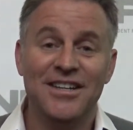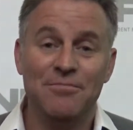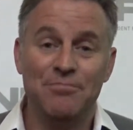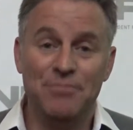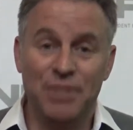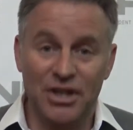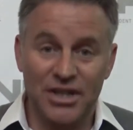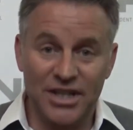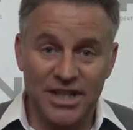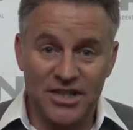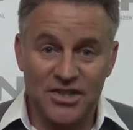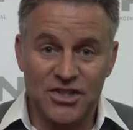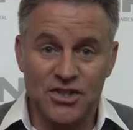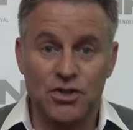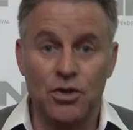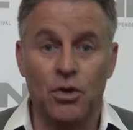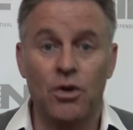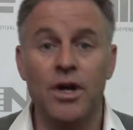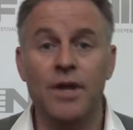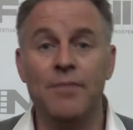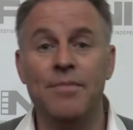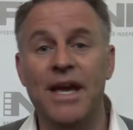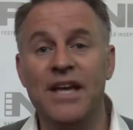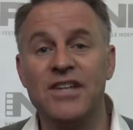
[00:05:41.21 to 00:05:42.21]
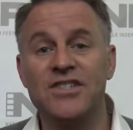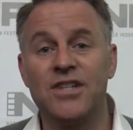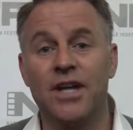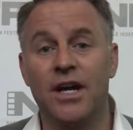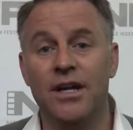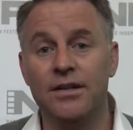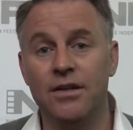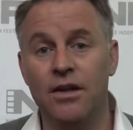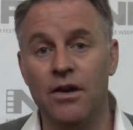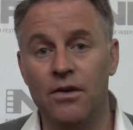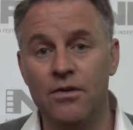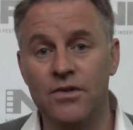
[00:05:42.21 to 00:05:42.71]
building a story based
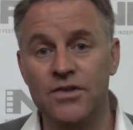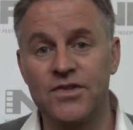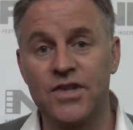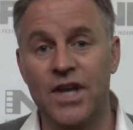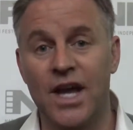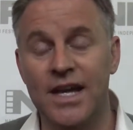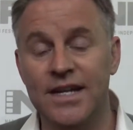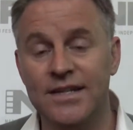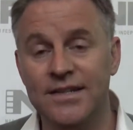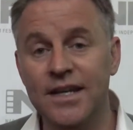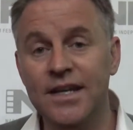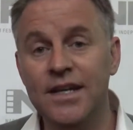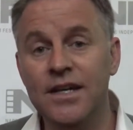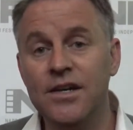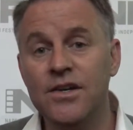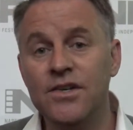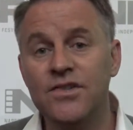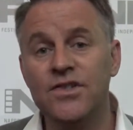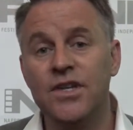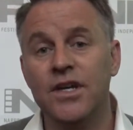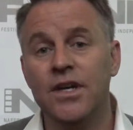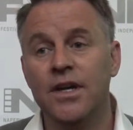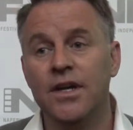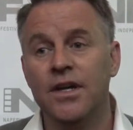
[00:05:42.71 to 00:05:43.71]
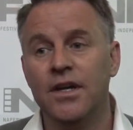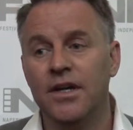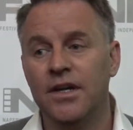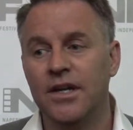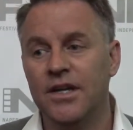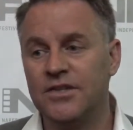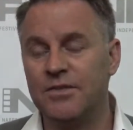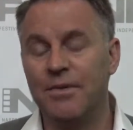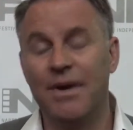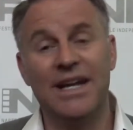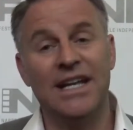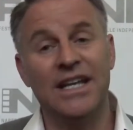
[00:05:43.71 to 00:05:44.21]
on those ideas
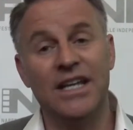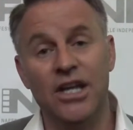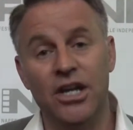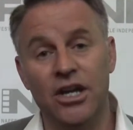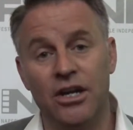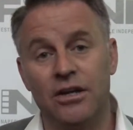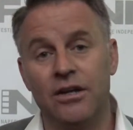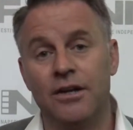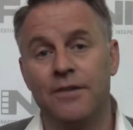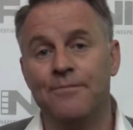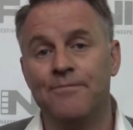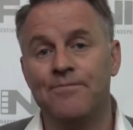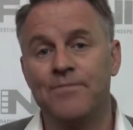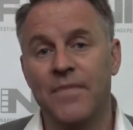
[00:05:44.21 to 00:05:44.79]
is about a year.